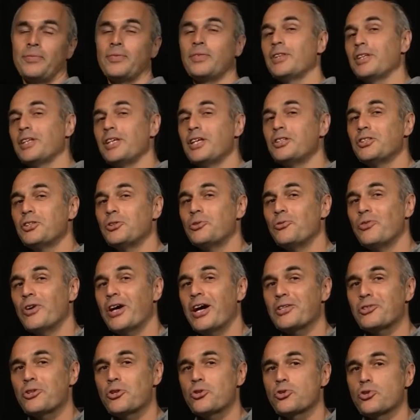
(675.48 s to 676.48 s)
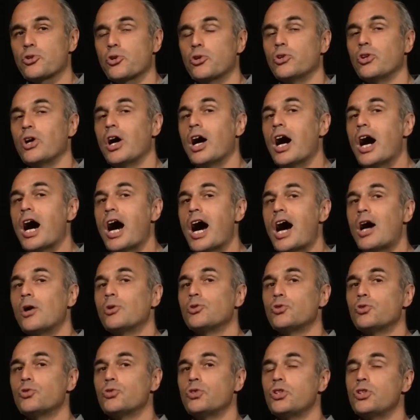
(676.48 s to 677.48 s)
It advises on how
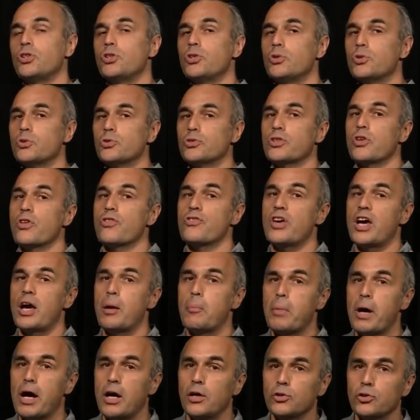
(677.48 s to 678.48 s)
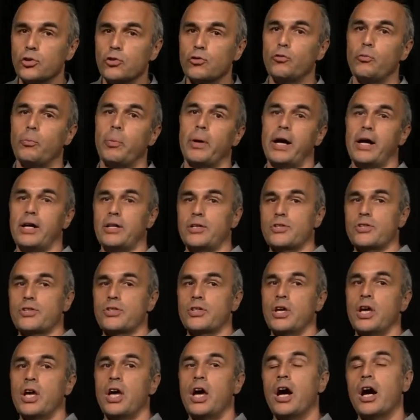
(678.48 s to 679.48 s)
to reduce the amount of parts,
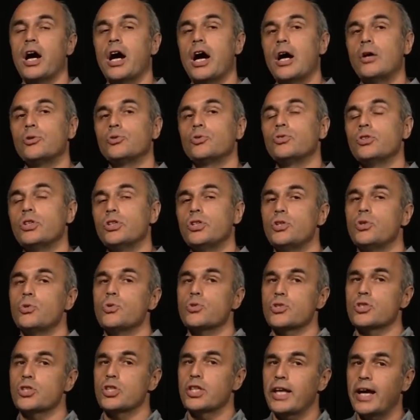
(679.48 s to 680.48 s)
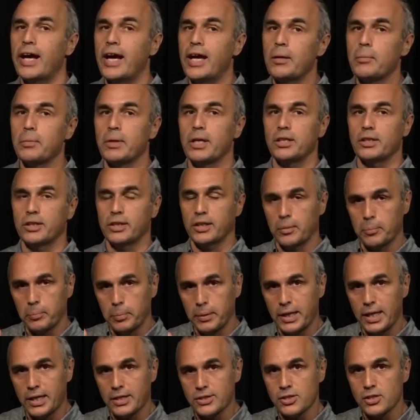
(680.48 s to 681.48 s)
how to reduce time and
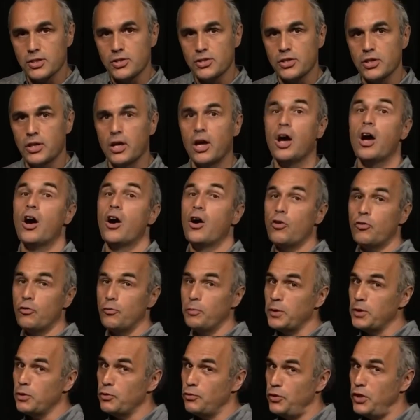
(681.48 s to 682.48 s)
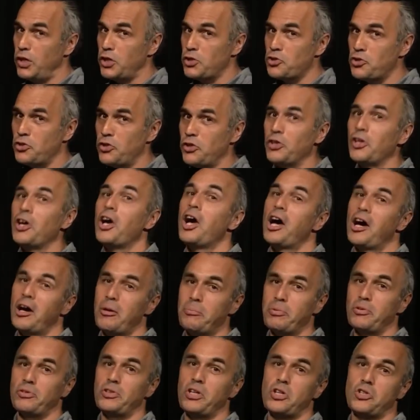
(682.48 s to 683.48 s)
complexity of manufacturing
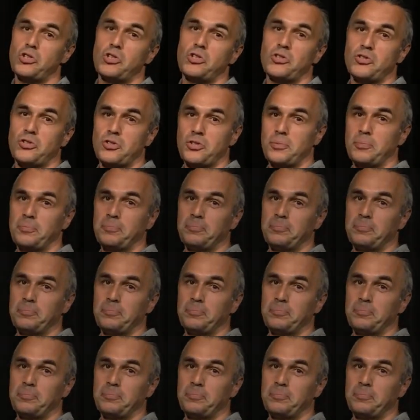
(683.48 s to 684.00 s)
operations.